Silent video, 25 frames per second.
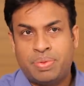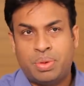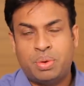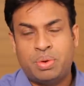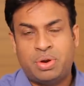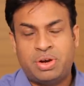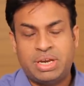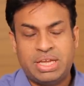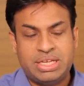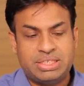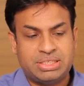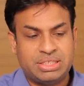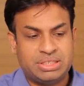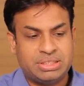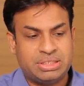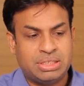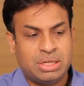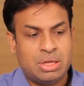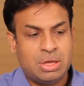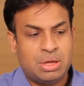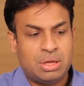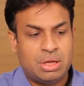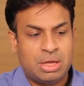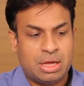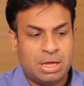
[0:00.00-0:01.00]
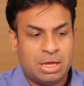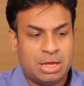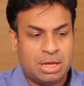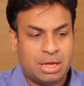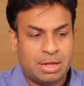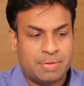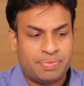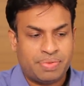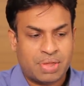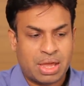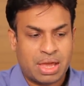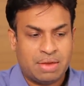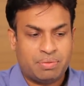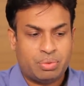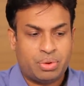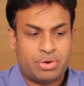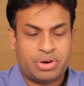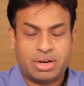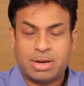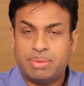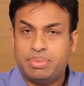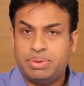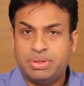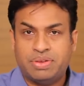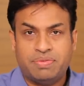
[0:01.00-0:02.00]
reasons I would
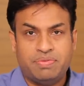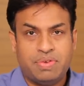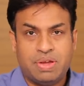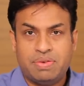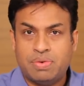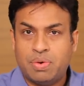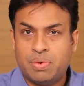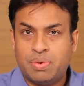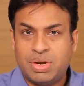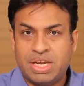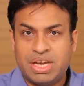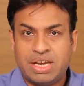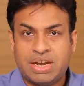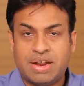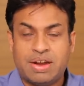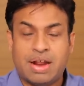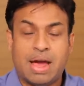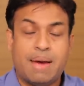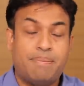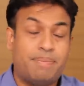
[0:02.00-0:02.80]
recommend the Vivo V9.